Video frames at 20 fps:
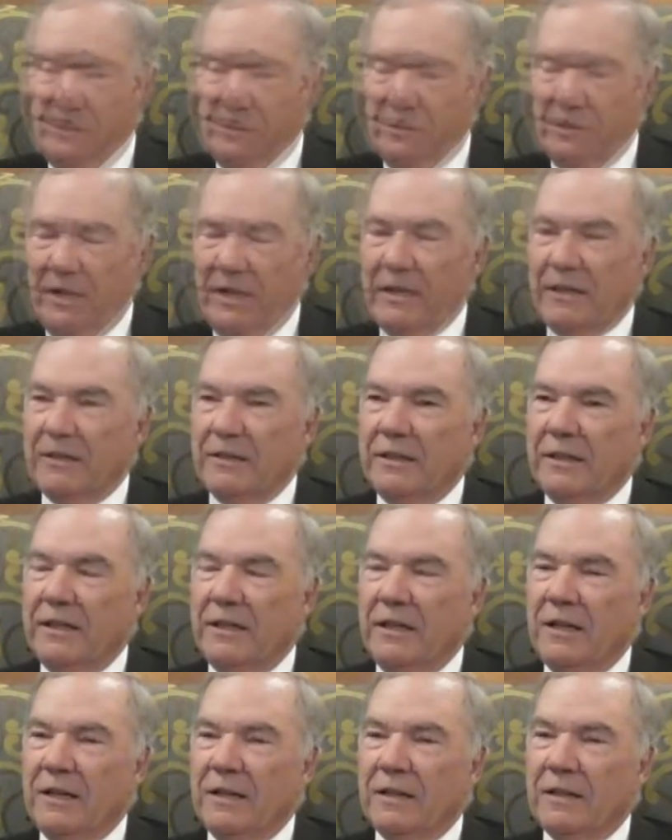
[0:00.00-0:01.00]

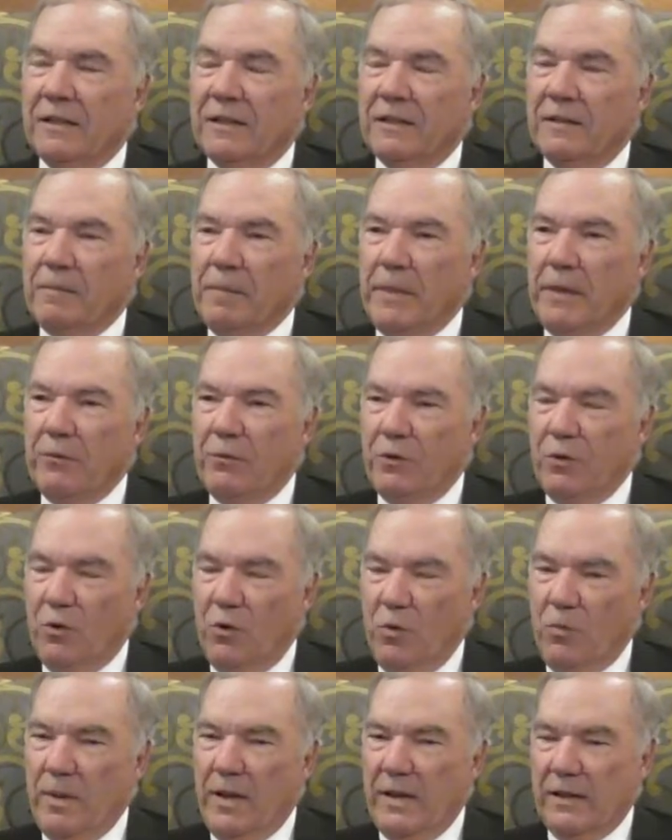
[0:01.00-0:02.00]
Exactly. If you
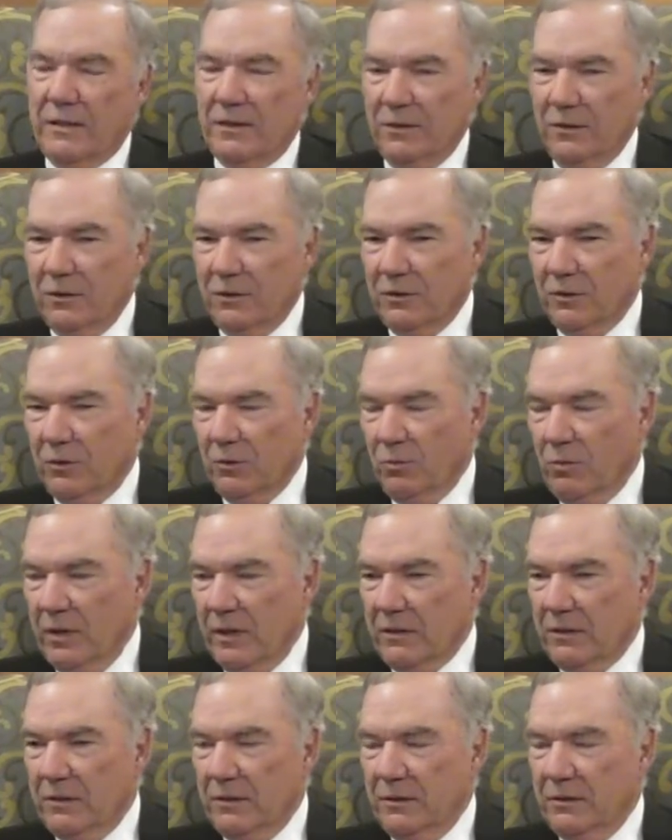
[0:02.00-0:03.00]
go back and look at the
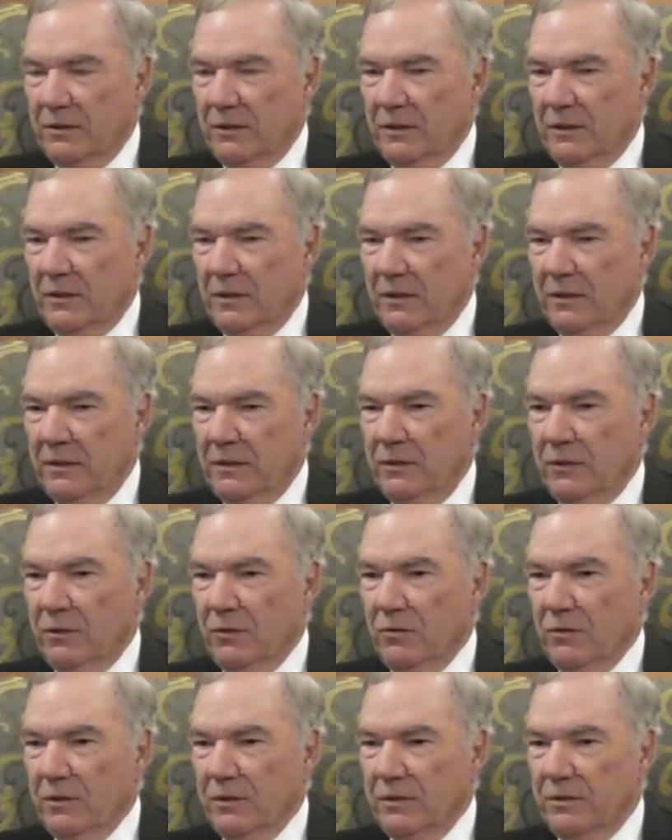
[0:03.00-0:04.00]
records in the
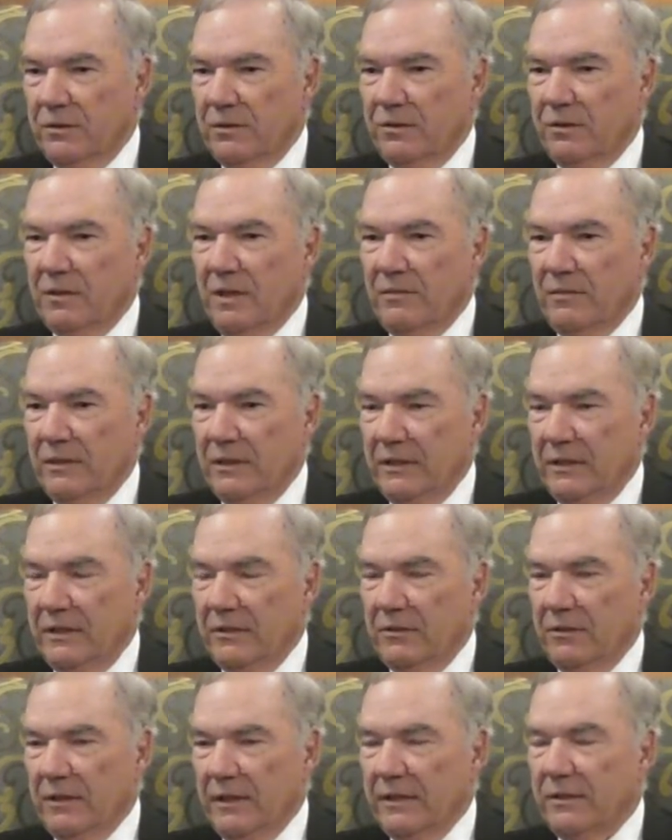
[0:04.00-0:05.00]
early
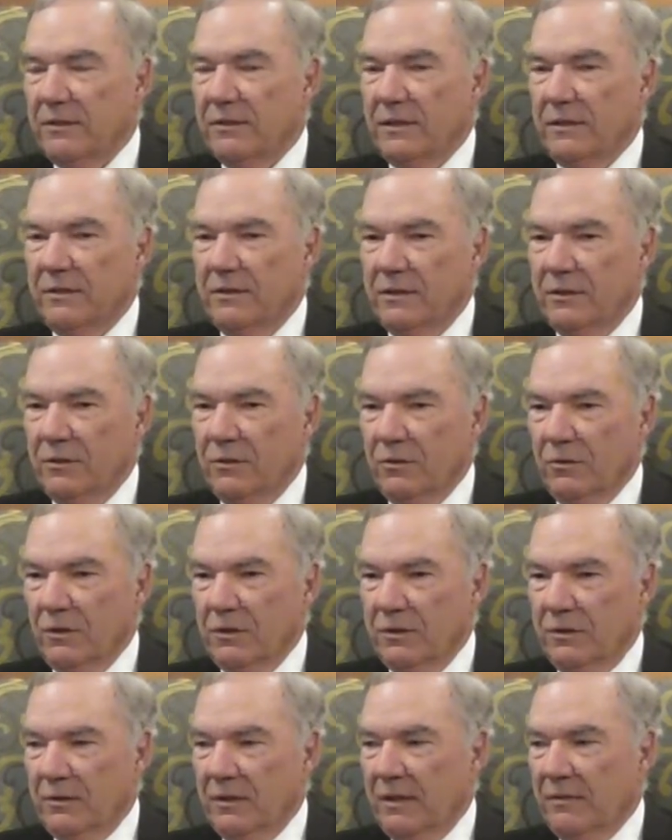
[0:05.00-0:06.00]
70s, late 60s,
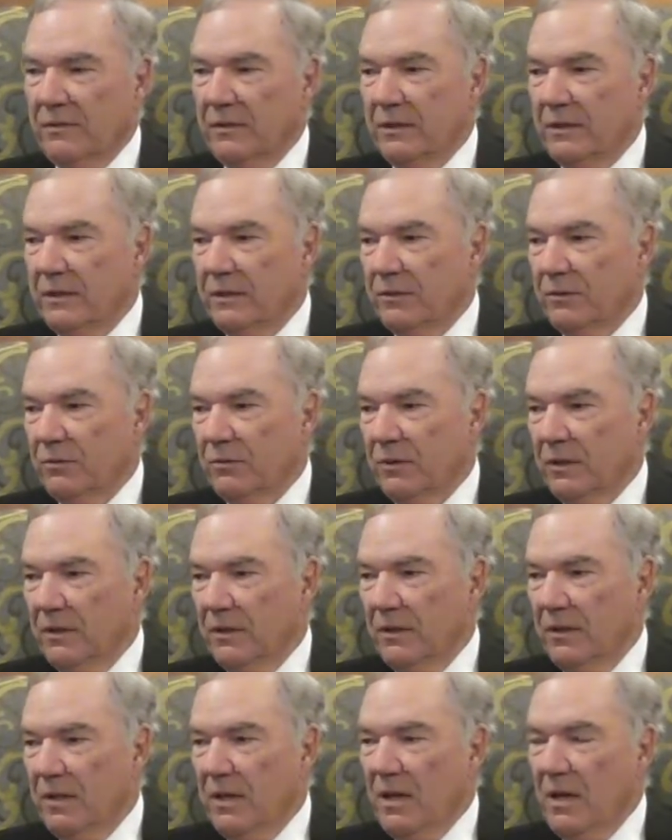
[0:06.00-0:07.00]
early 70s,
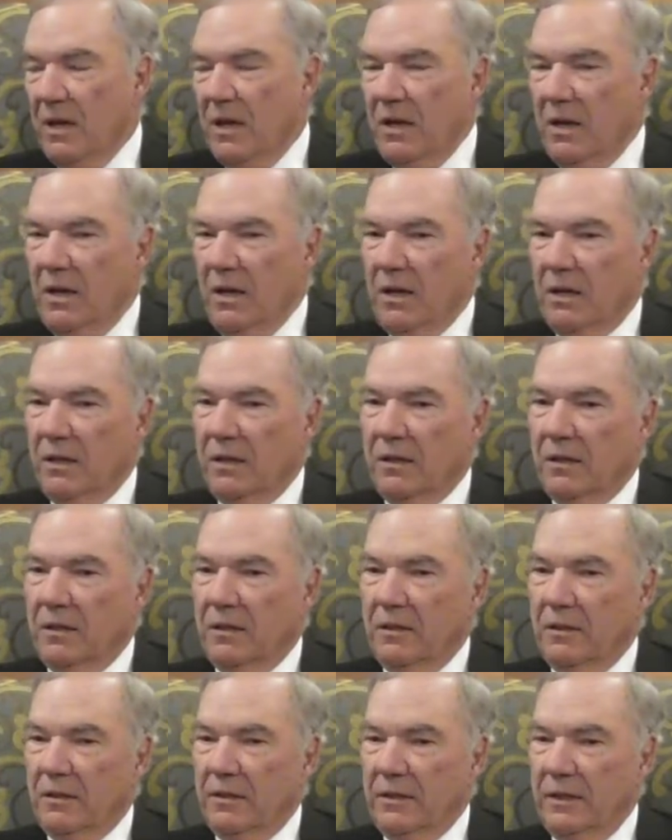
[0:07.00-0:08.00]
when
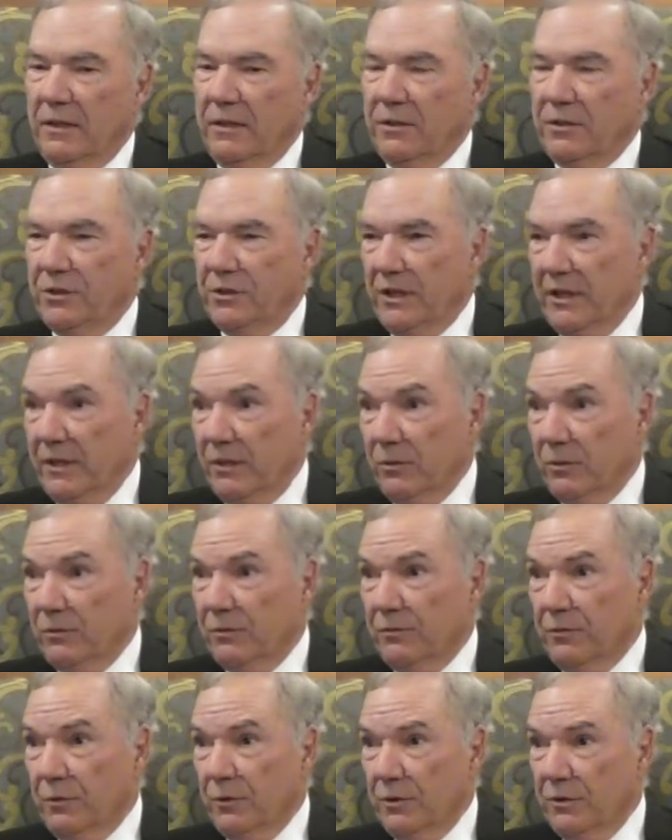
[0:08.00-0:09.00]
the NGA
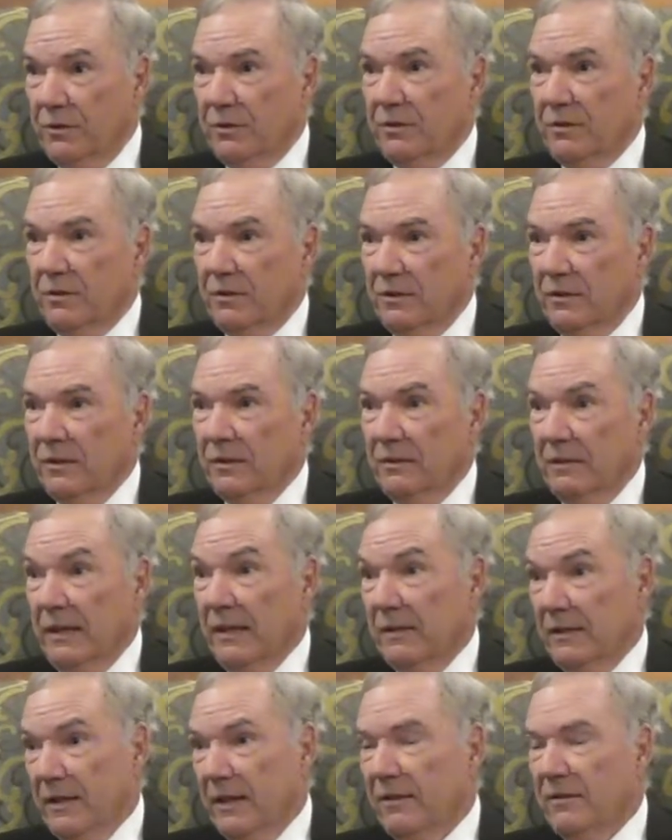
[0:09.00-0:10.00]
was first, and
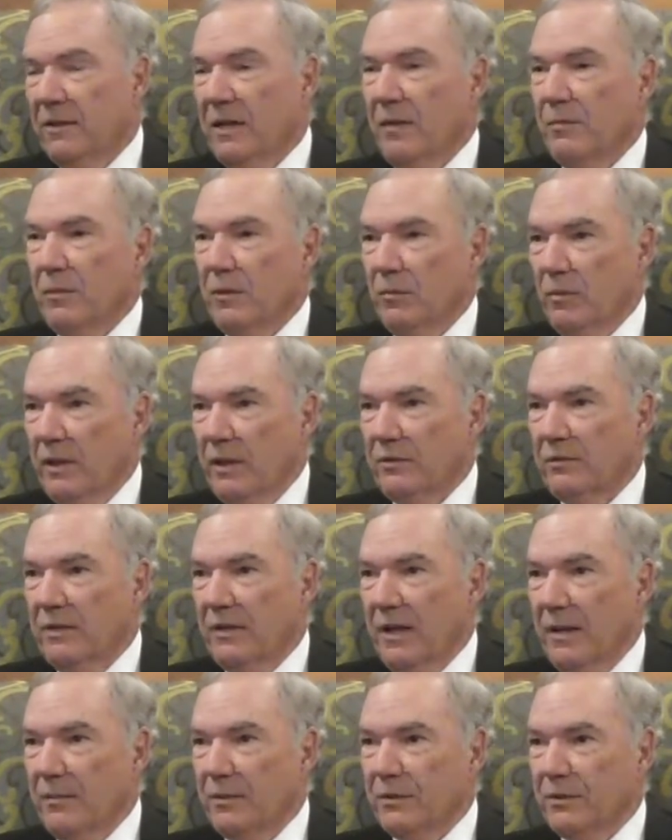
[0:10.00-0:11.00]
at that time the
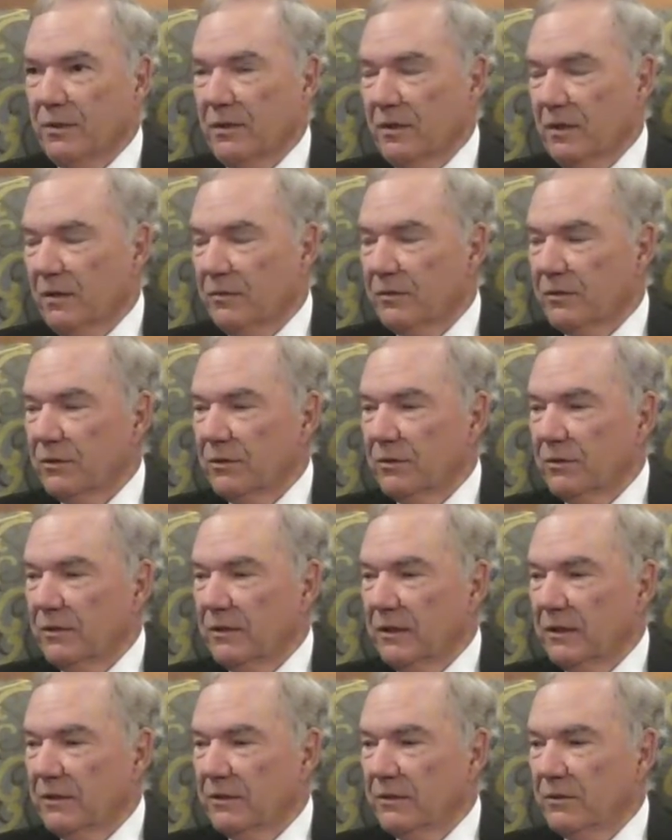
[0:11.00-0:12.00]
Nebraska Amateur Golf
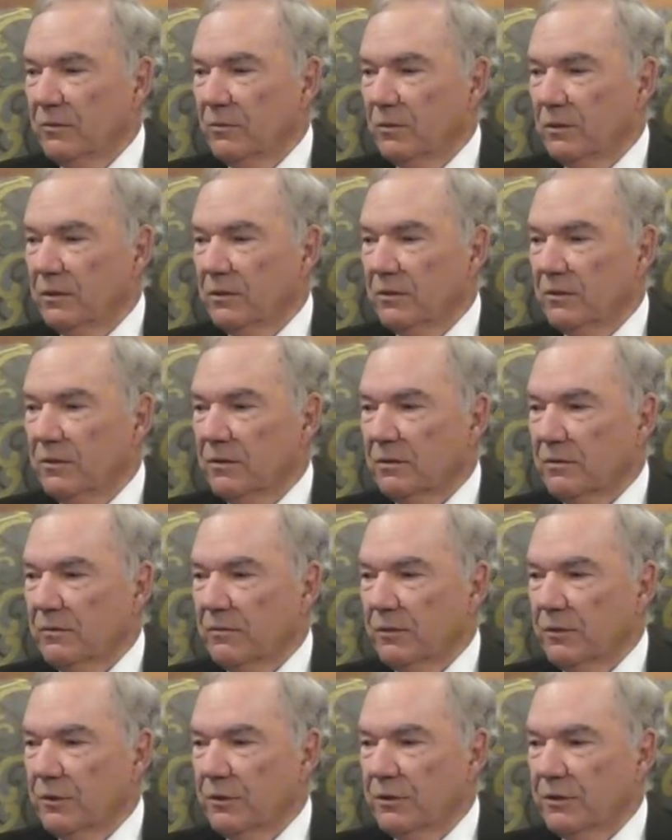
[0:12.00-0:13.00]
Association was
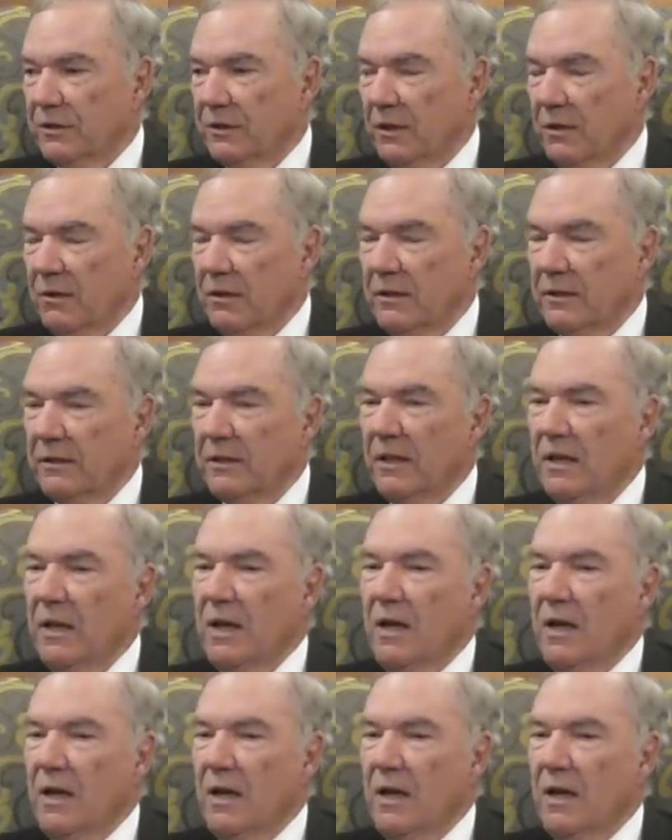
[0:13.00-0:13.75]
first started,